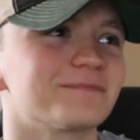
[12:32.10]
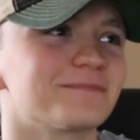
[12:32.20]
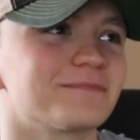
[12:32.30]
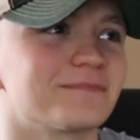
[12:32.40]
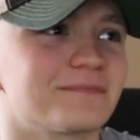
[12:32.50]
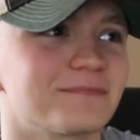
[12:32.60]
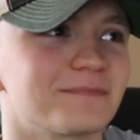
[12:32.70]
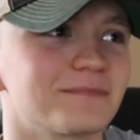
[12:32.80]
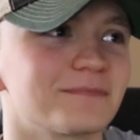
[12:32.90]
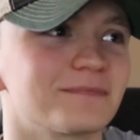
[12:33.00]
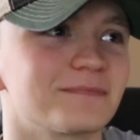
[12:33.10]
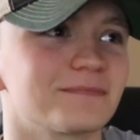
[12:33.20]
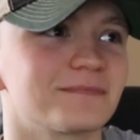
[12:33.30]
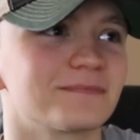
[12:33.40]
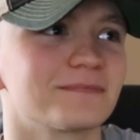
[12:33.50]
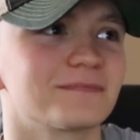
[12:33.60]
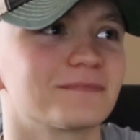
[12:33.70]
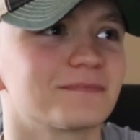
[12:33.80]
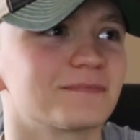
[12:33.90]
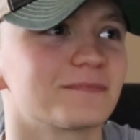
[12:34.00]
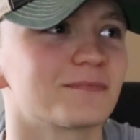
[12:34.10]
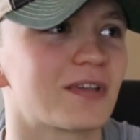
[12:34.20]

This person isn't speaking.